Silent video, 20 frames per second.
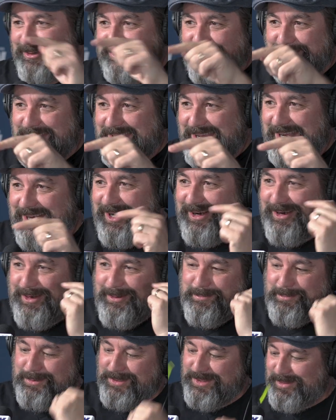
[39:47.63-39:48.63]
over there
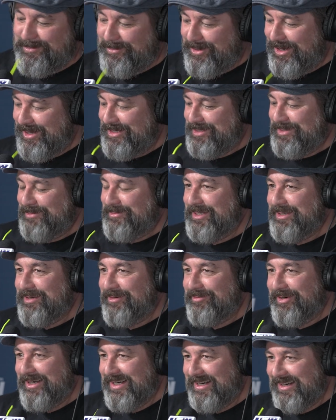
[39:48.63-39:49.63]
and put them on to read
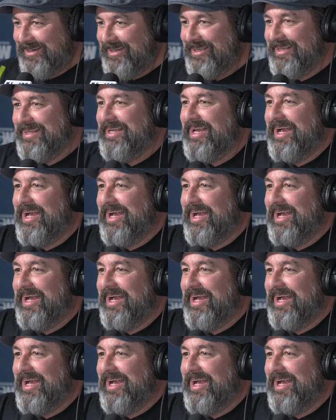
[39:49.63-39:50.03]
over here.